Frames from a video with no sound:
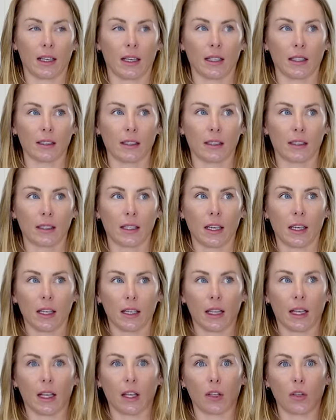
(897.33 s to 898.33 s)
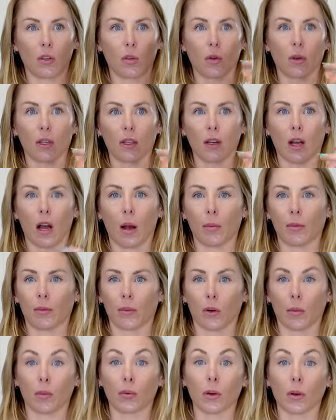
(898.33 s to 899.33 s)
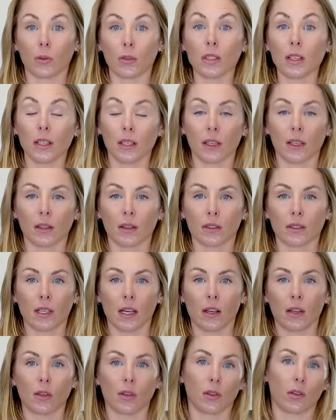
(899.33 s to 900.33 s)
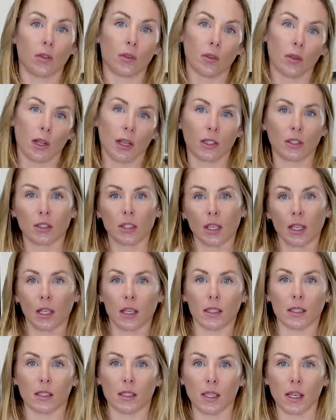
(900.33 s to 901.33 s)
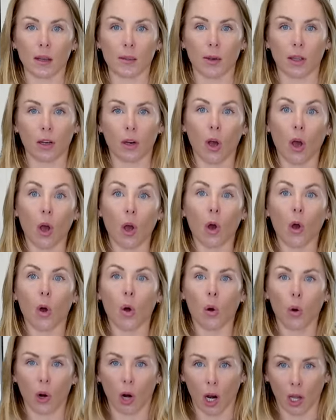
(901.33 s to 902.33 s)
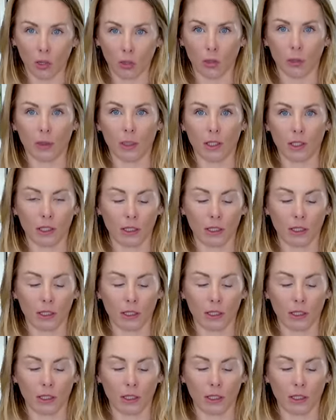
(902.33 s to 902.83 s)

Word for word: and it's Like, you can opt for a protein on your salad. You can do like chicken, salmon, or halloumi